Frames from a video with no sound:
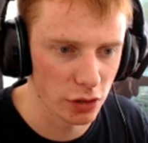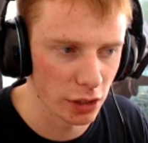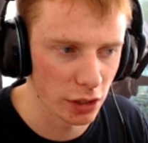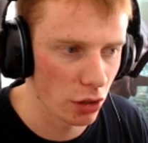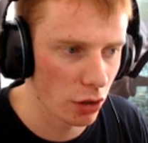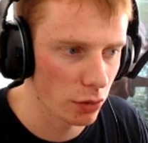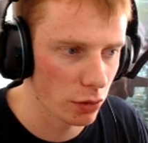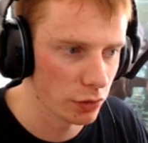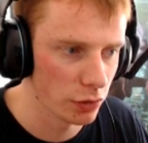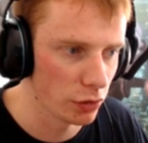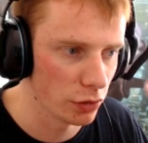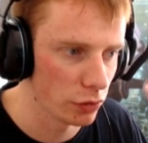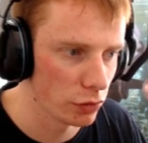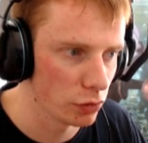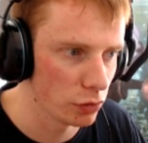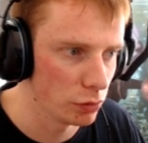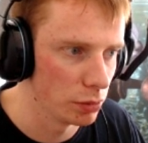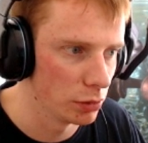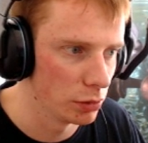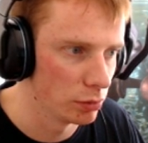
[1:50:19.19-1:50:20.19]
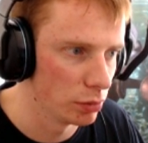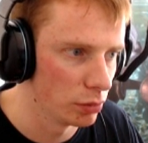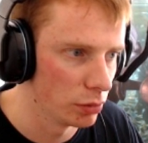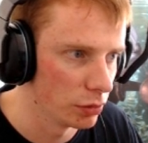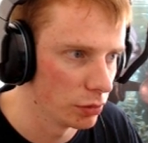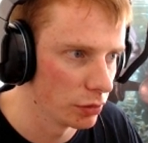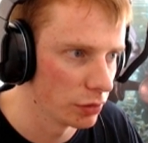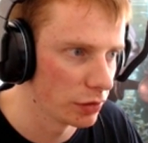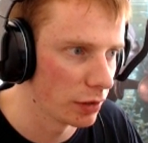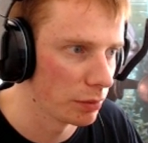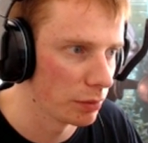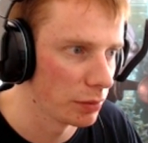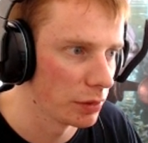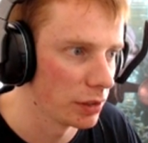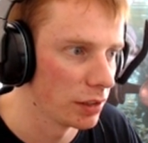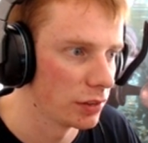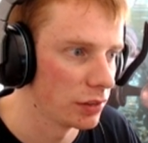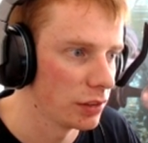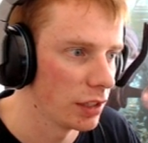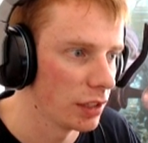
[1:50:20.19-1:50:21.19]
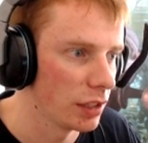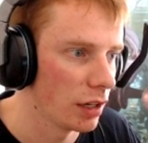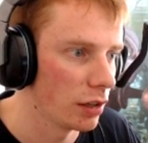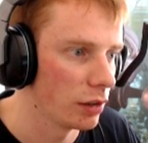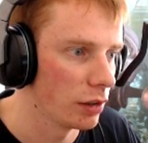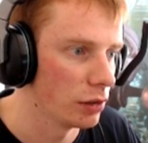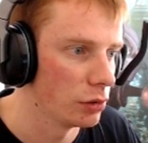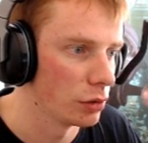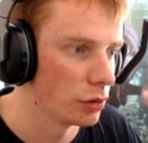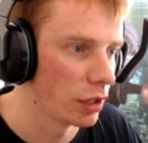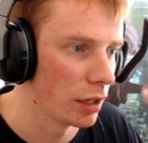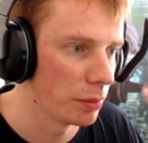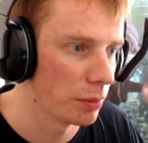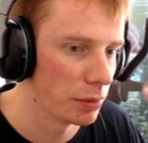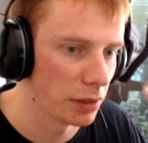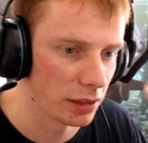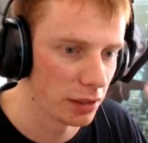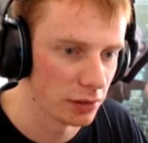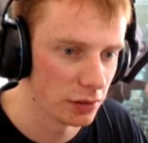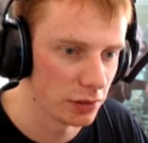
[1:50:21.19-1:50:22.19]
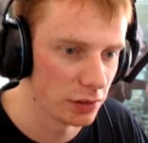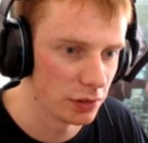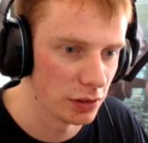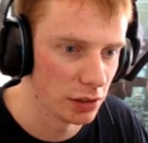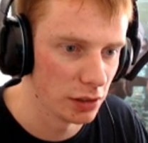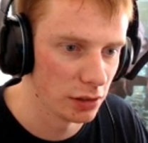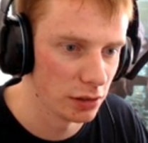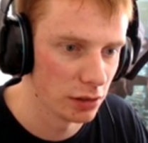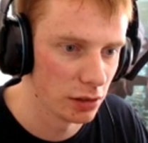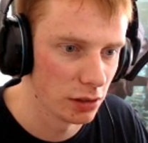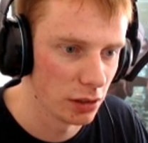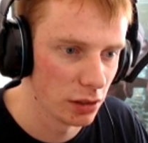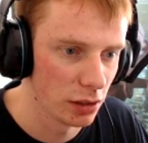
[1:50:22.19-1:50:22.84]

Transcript: to like horizontal billboard or something, and see how I look up and I can see it